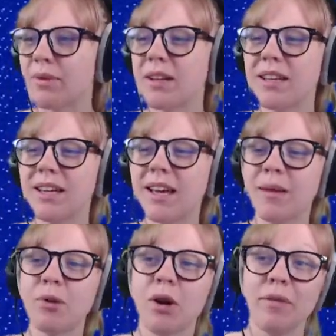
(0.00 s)
really
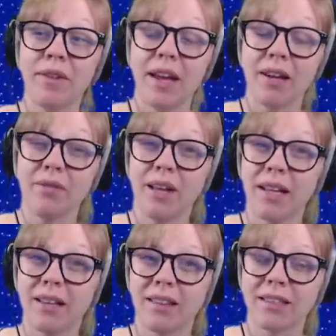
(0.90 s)
am not a fan of
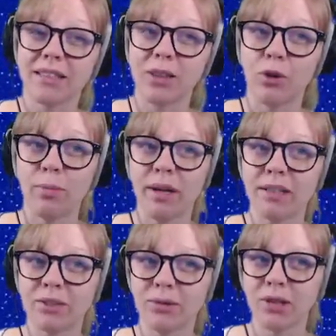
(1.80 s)
like the snow
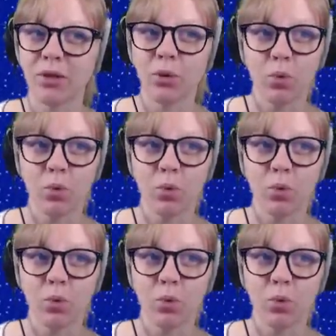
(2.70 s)
pixels on the